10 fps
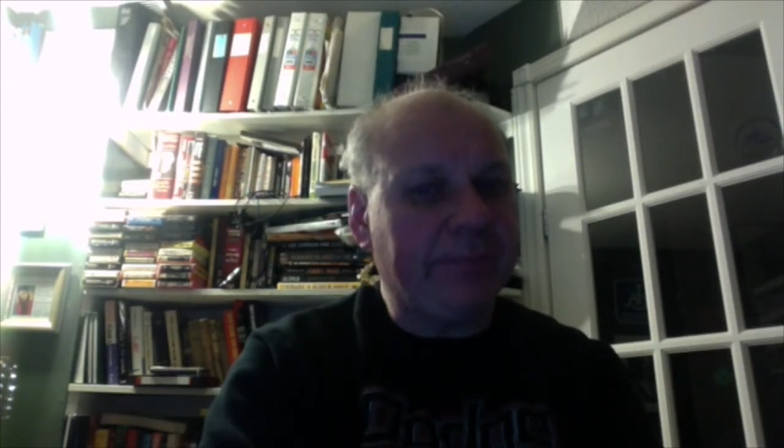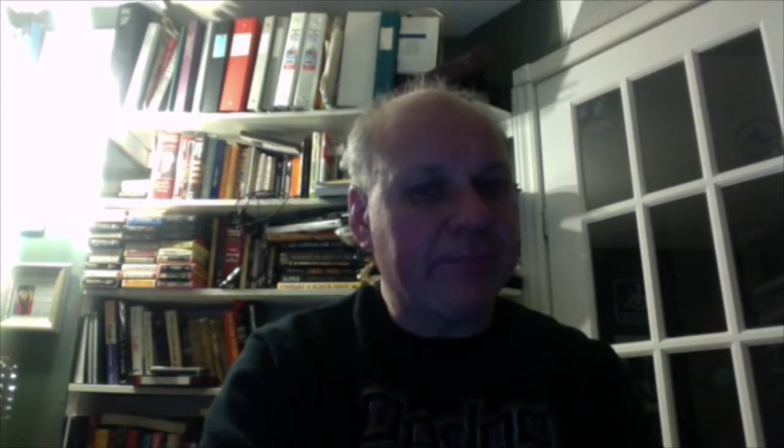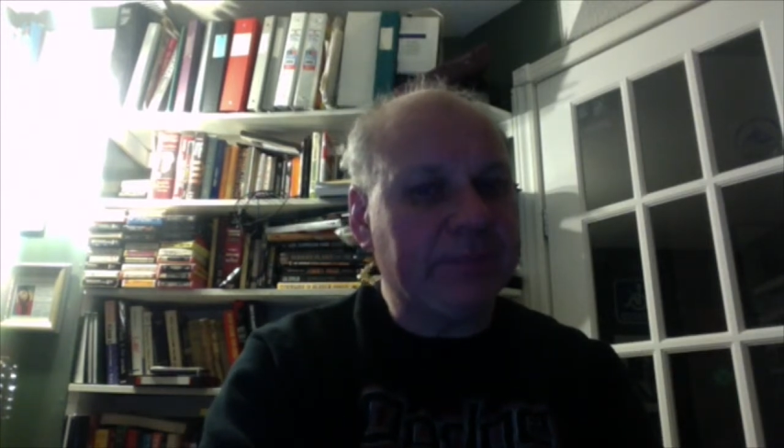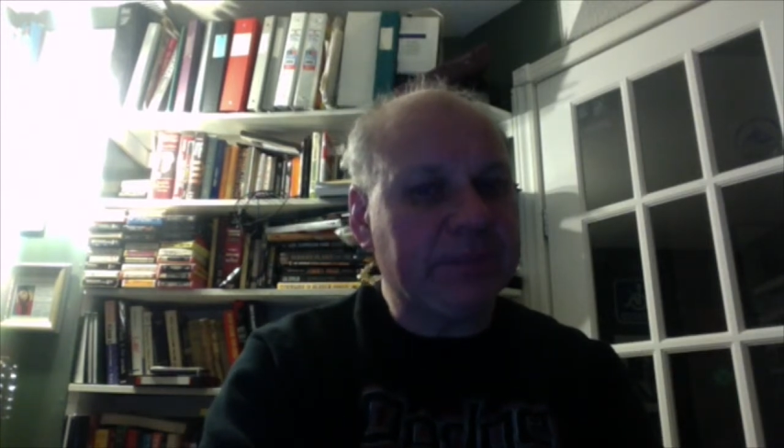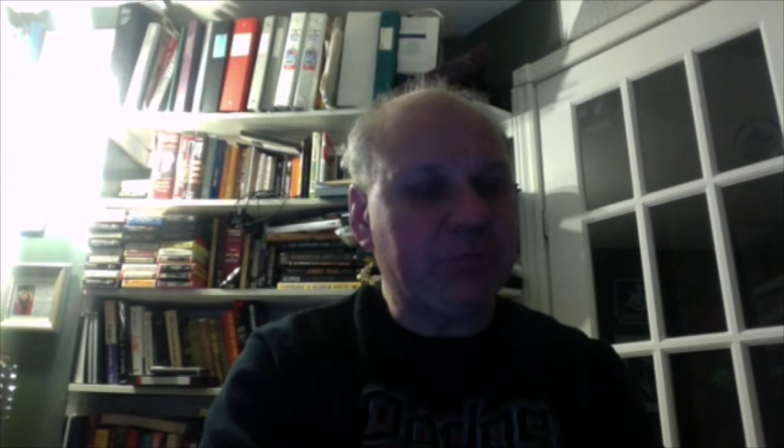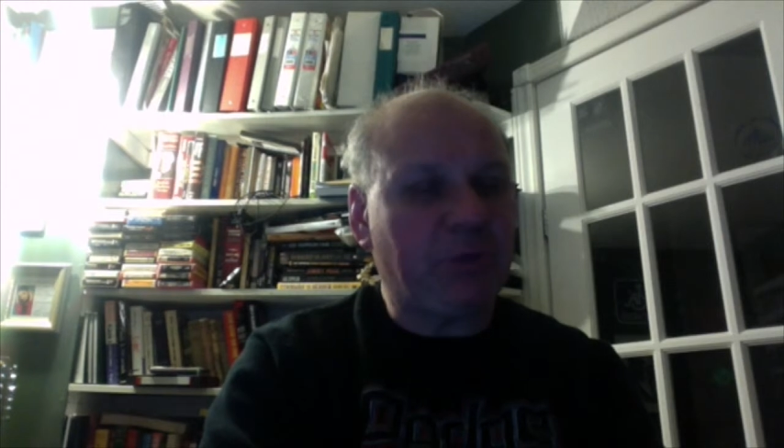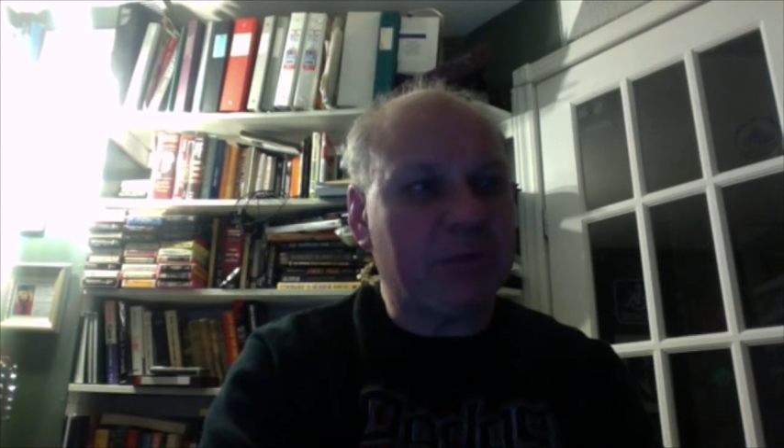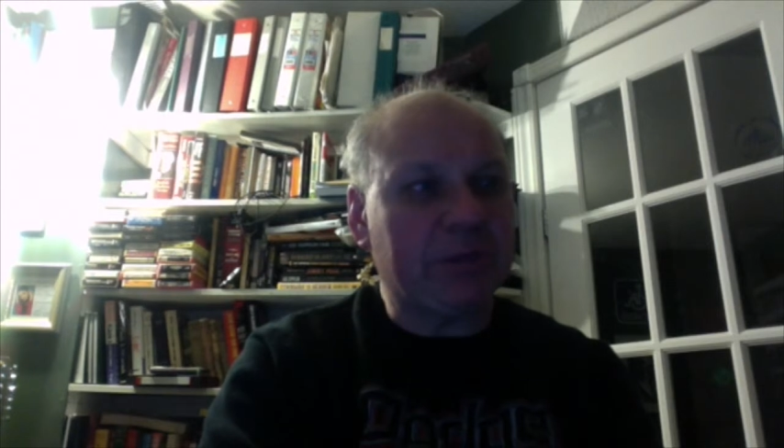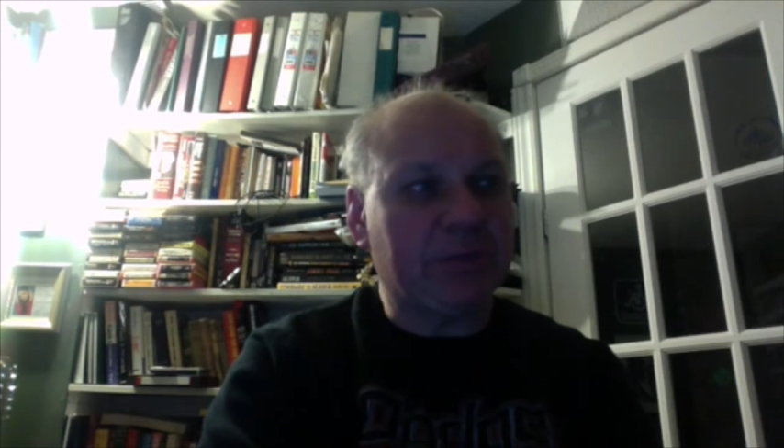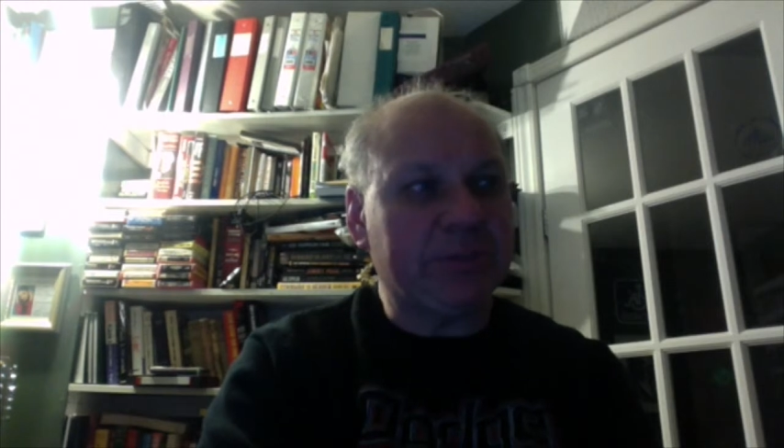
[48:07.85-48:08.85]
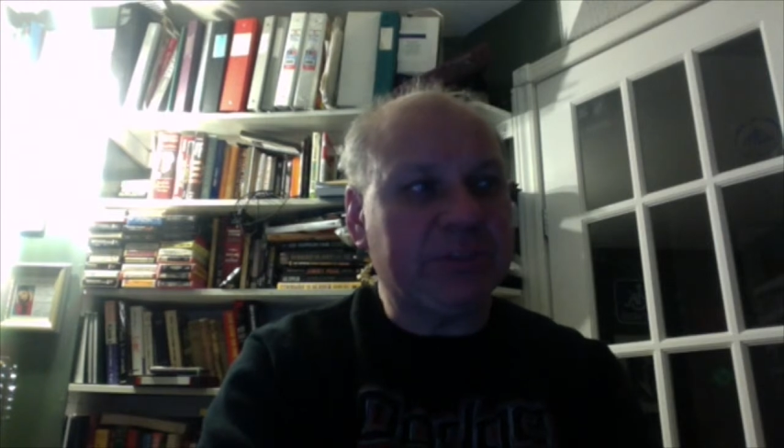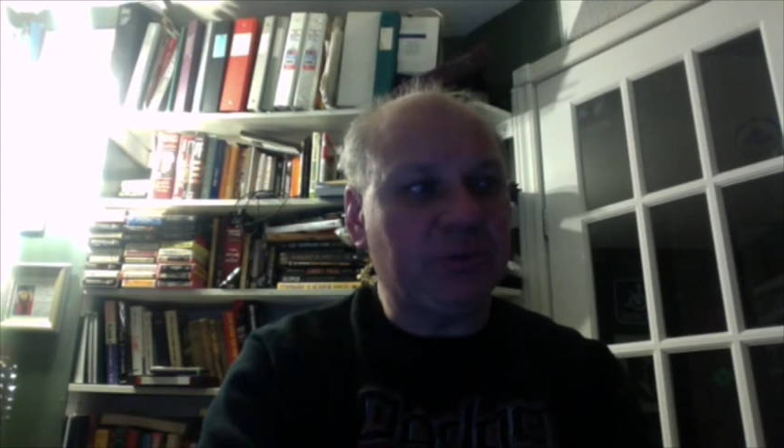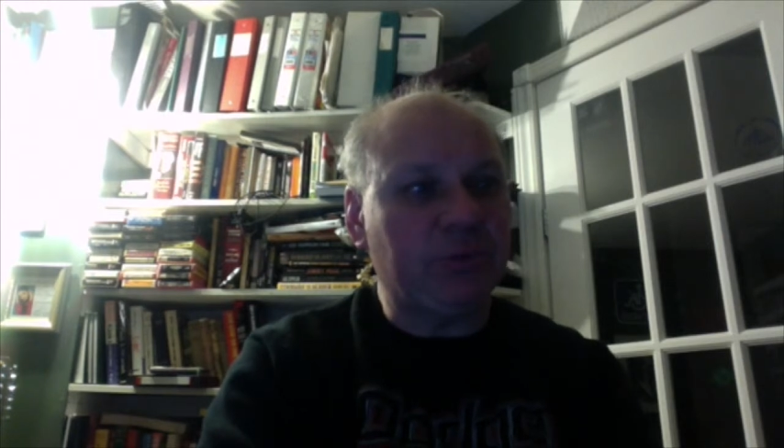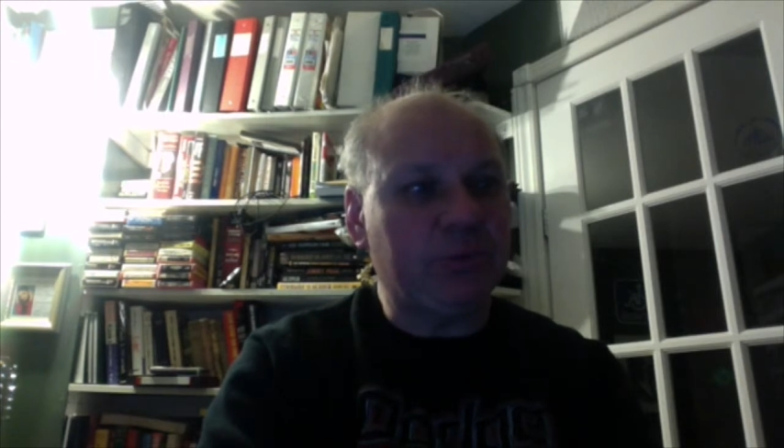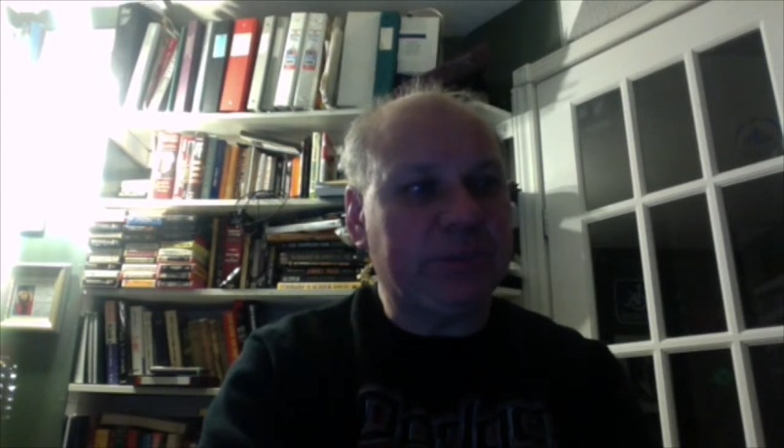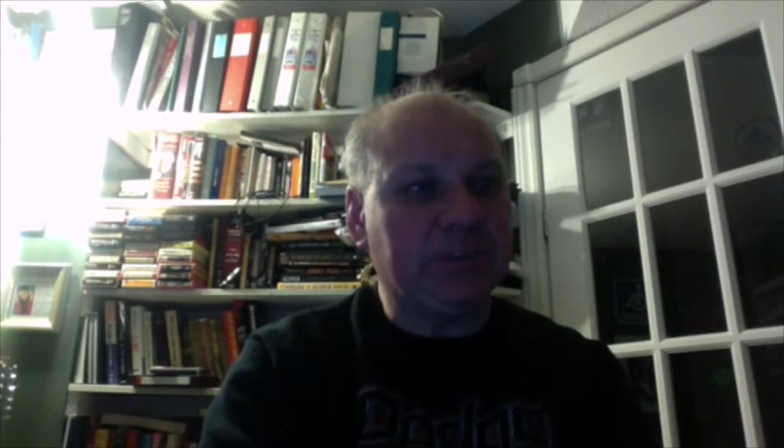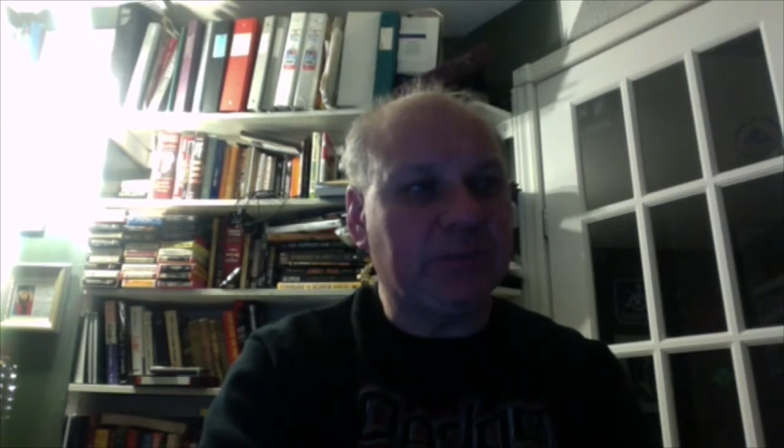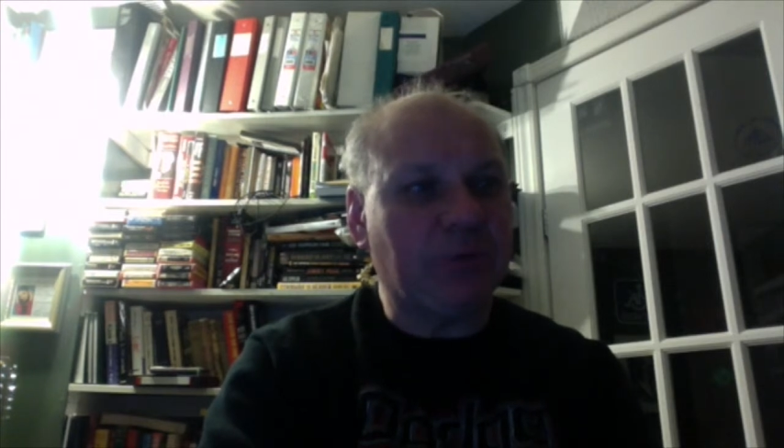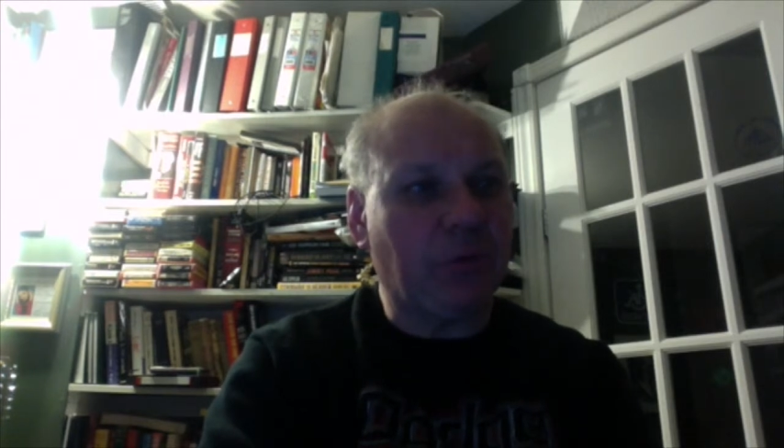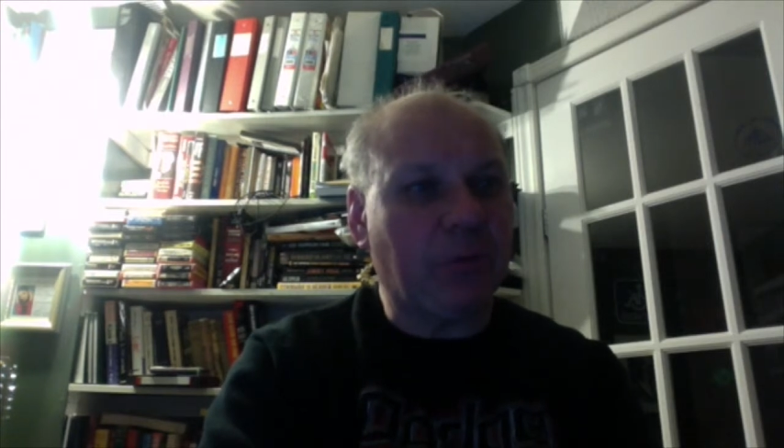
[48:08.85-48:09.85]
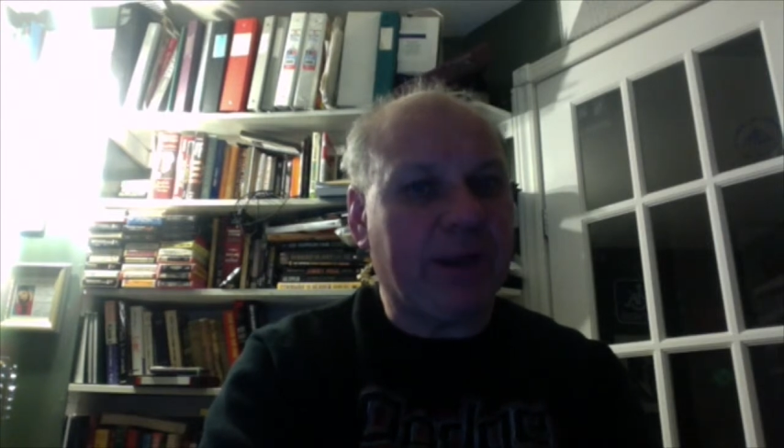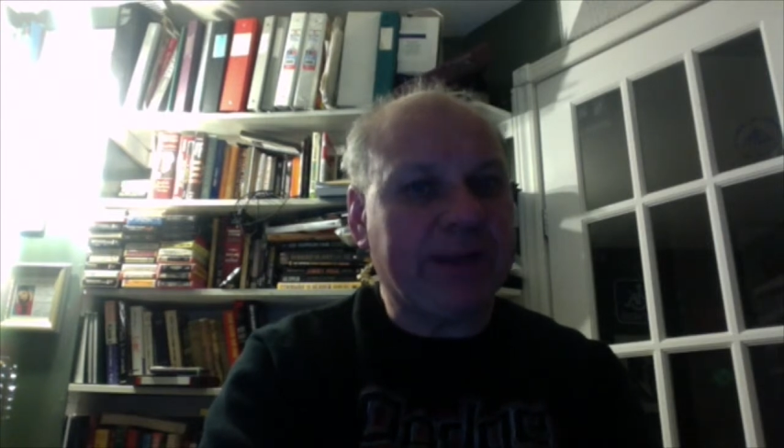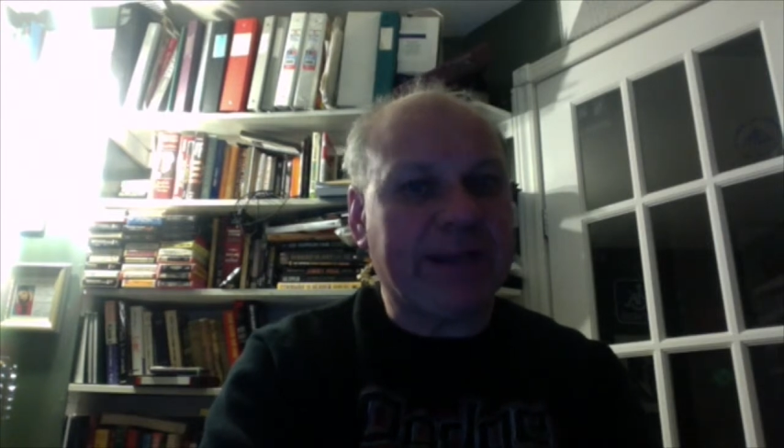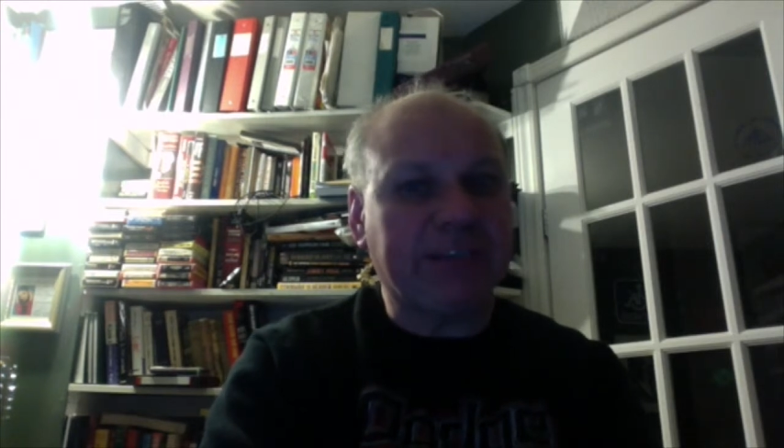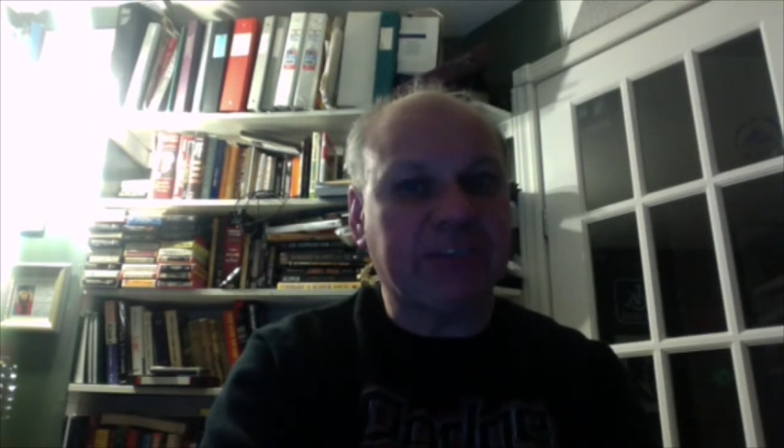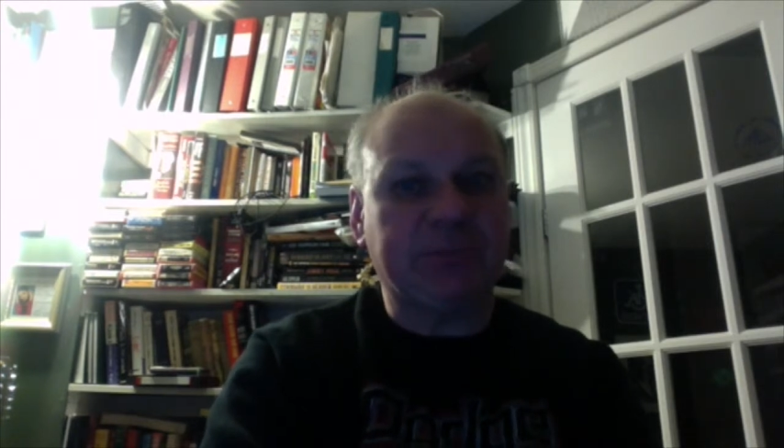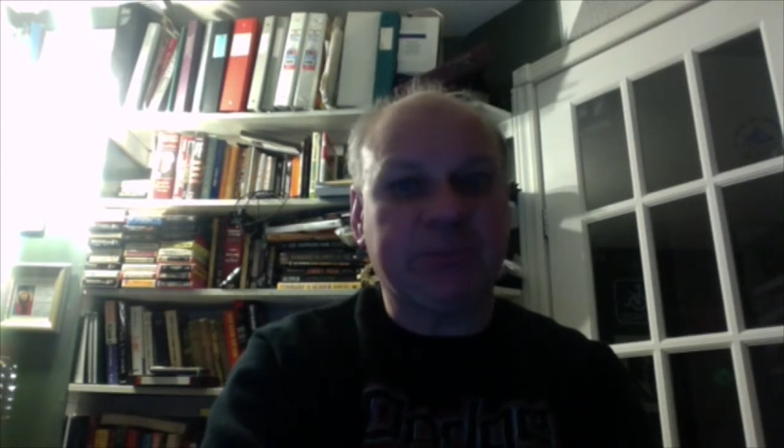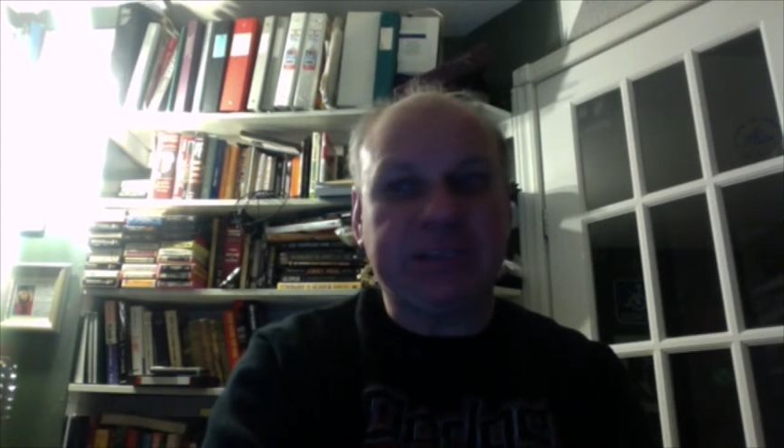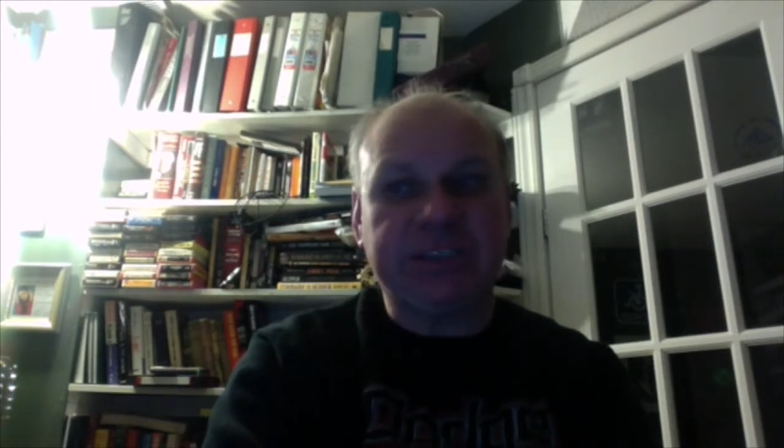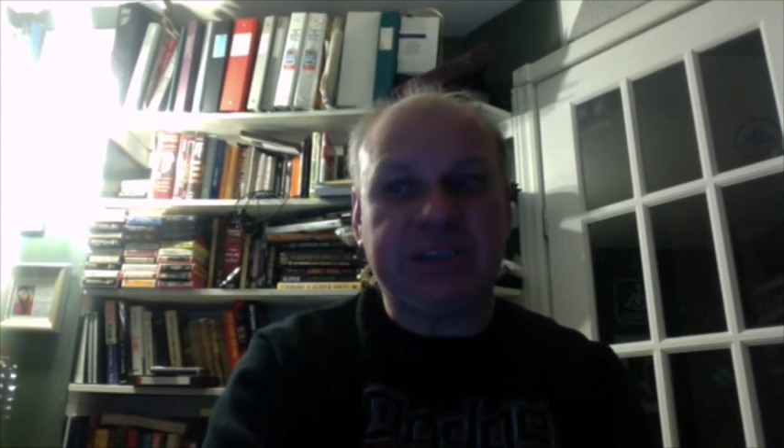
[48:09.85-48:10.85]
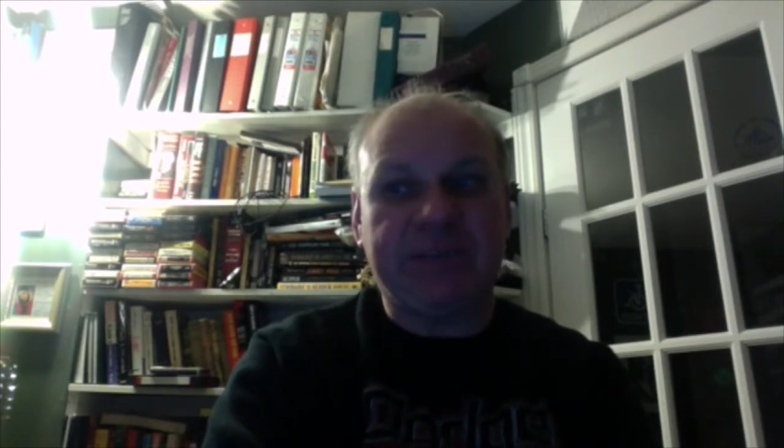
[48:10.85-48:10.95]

it's probably going to be 2 weeks of no podcast, just because